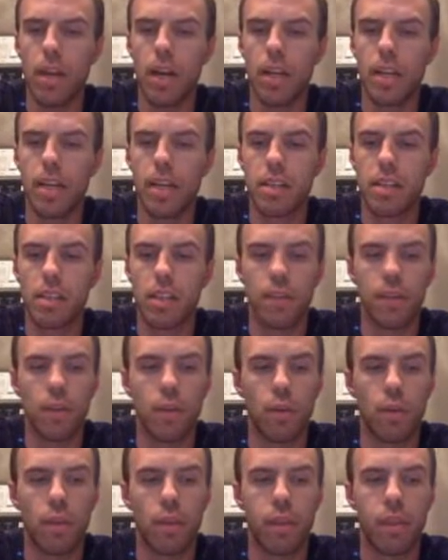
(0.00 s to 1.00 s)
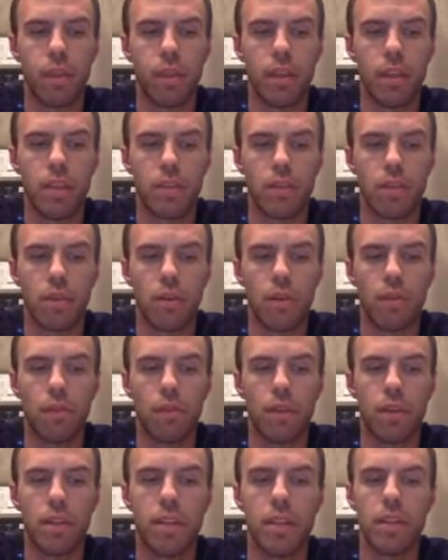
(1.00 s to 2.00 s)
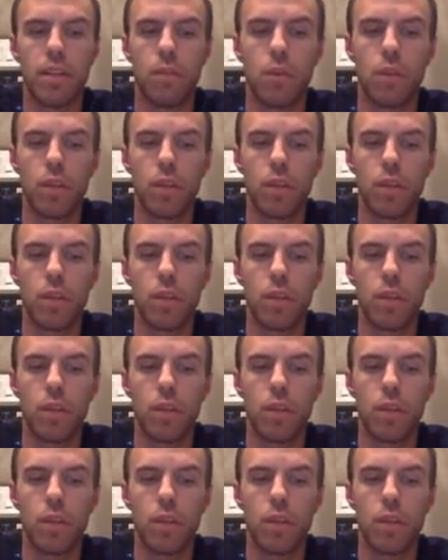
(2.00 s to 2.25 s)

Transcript: He is living with his girlfriend in